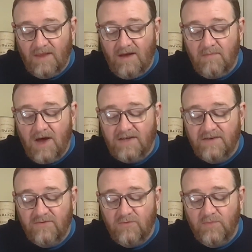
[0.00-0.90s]
A
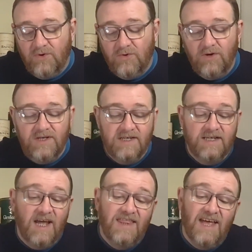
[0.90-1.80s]
masterful brew
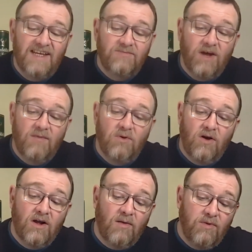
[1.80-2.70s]
indeed. And that's why I
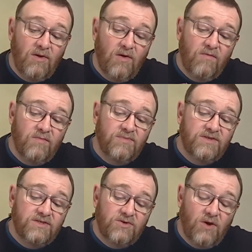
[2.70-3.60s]
bought a couple of them,
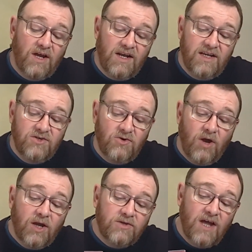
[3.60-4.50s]
just so I can
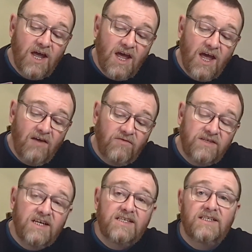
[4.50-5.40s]
enjoy it. Because if
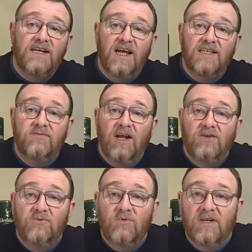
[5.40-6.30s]
this is a nice one, I
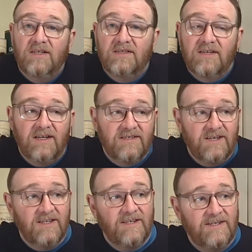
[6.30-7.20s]
don't want to just kind of
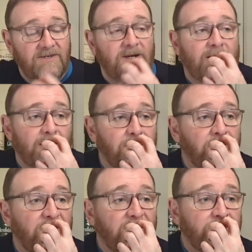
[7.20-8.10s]
sit there and drink it
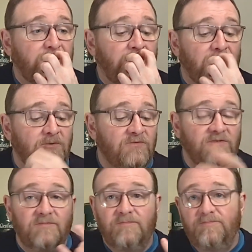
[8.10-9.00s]
as part of